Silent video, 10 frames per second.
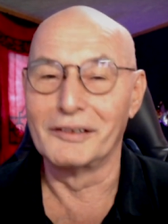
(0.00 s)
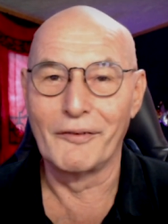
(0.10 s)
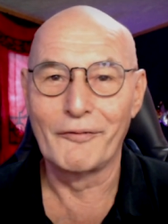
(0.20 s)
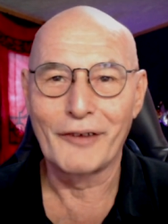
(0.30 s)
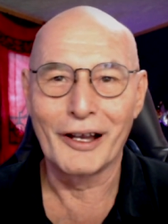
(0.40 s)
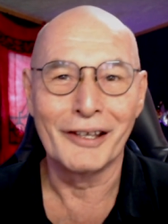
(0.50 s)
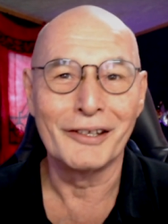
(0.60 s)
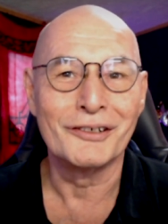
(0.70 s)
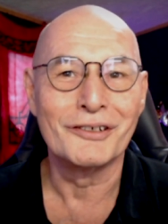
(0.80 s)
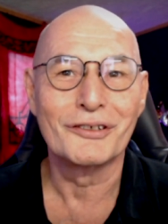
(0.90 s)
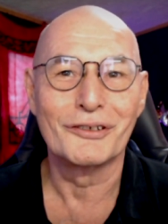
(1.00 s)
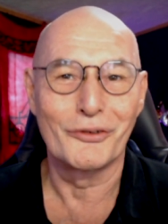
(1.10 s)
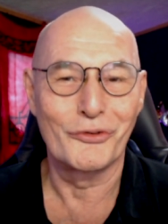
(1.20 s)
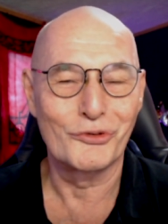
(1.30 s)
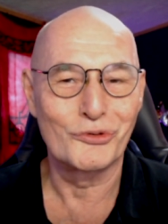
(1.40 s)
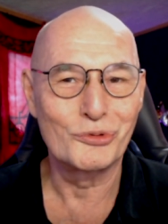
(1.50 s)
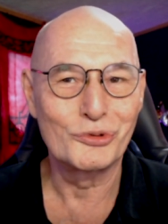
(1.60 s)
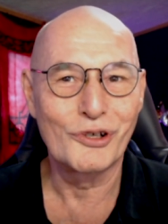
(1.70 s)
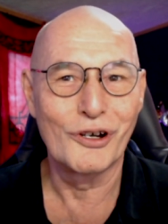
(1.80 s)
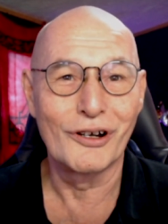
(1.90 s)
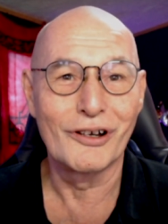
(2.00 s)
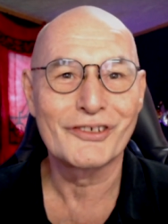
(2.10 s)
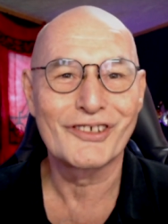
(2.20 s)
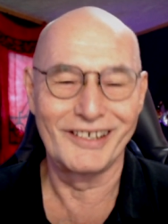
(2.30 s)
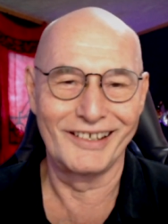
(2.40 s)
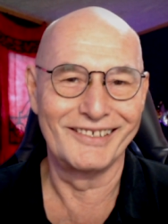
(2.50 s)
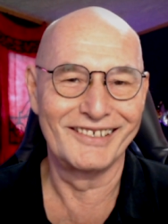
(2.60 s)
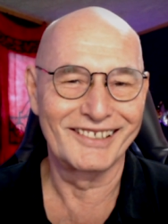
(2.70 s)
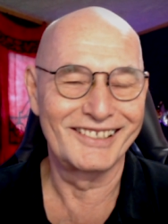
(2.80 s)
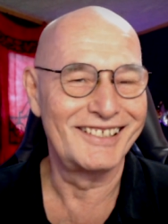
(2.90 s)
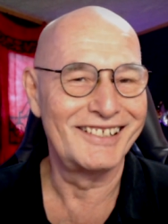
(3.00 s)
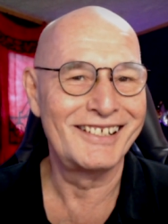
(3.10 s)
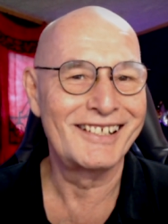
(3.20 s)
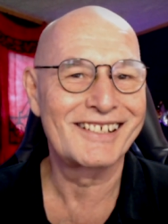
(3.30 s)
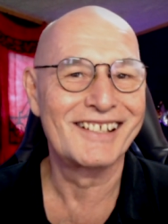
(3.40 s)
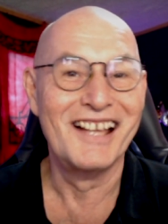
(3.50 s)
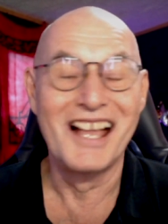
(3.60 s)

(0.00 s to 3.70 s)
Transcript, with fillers: find uh, the root cause and release